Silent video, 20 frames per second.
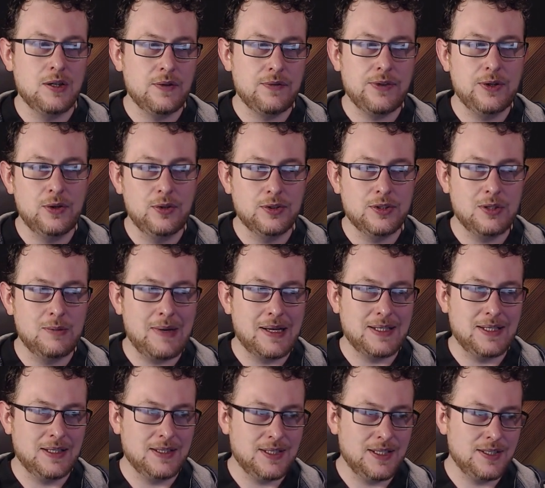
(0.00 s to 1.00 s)
off the
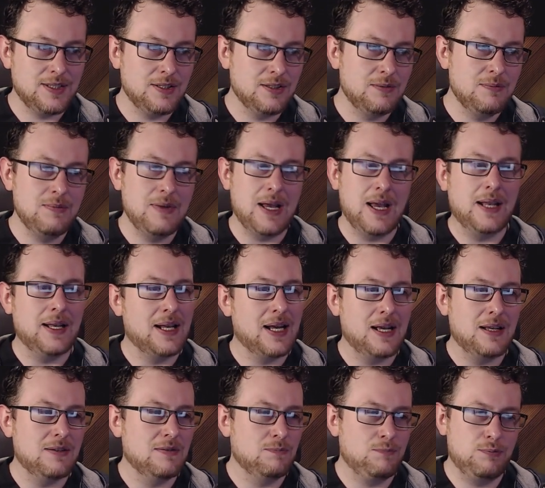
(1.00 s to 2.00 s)
automatic system, and
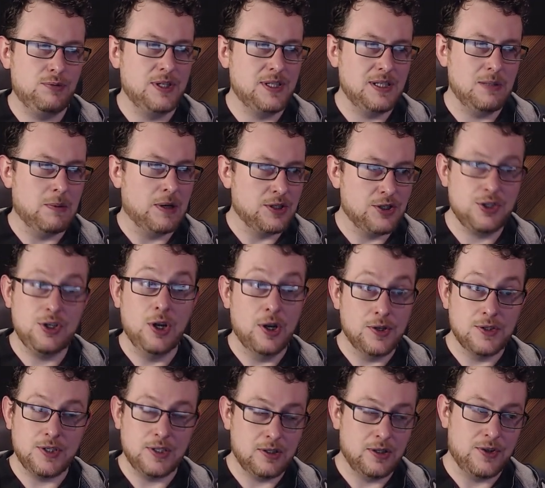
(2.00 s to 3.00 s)
that pretty much
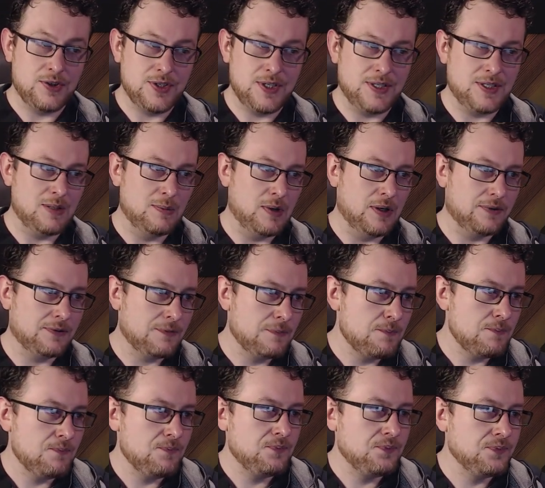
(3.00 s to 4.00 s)
turns the cloth system off.
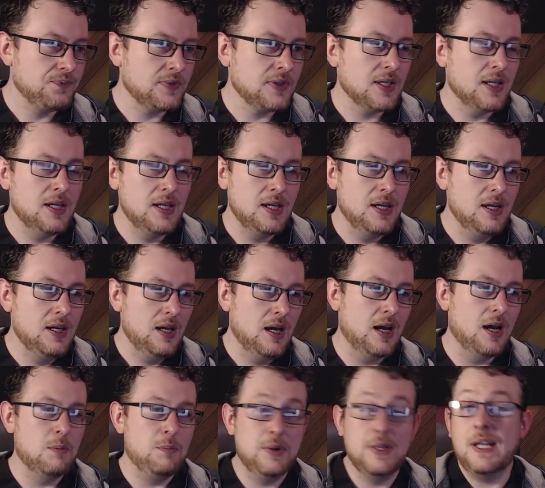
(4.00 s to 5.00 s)

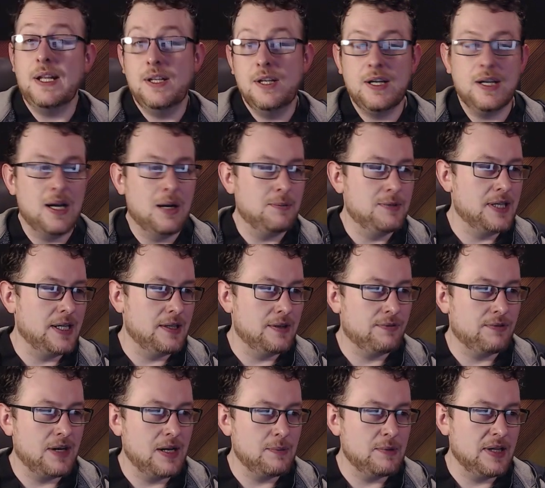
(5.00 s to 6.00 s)
But then you can update the
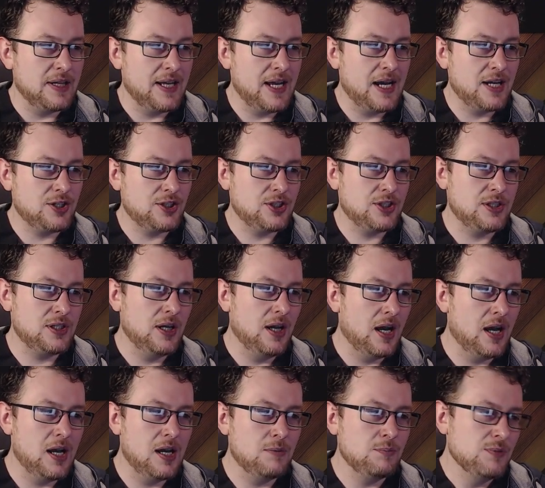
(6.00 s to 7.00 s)
frame in the cache.
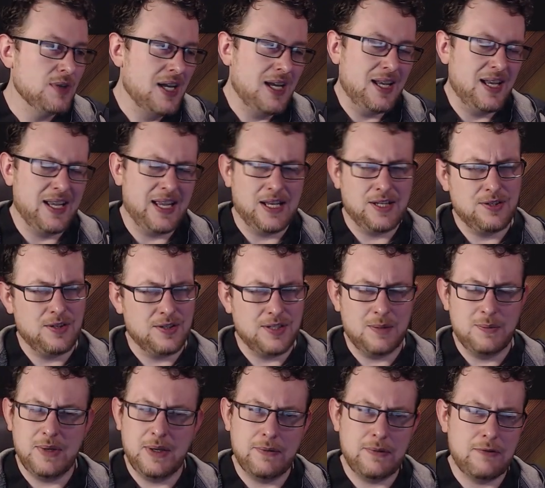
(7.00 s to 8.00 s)
Again, it's not
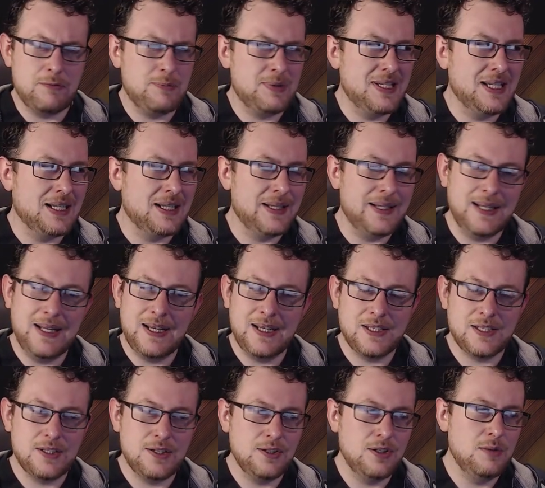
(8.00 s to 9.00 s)
something I've ever particularly needed
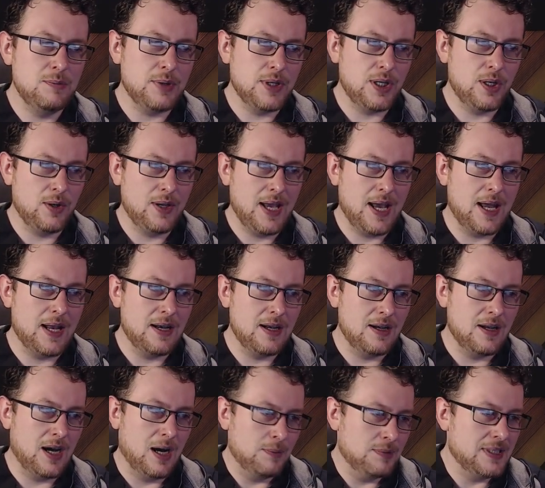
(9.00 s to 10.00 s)
to do, but you can
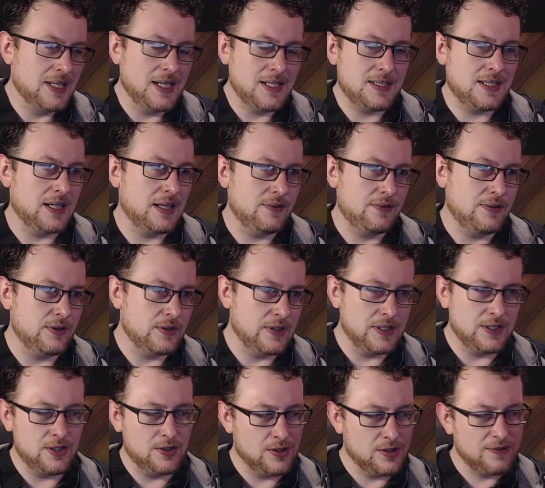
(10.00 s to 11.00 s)
update it if you need
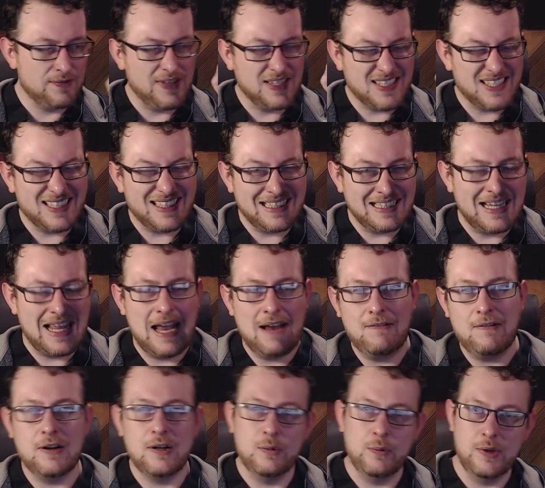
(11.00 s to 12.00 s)
to just fix a little
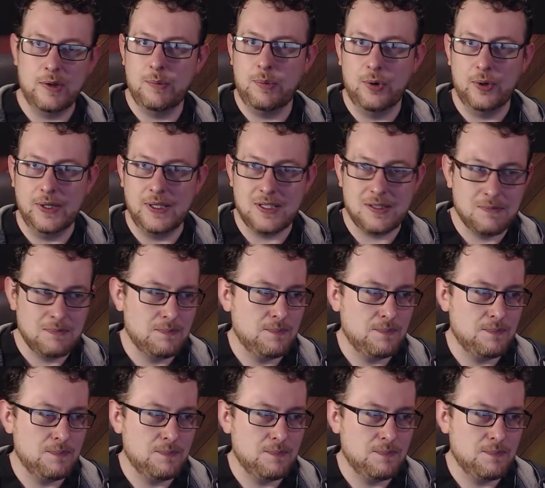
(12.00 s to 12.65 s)
error with a point.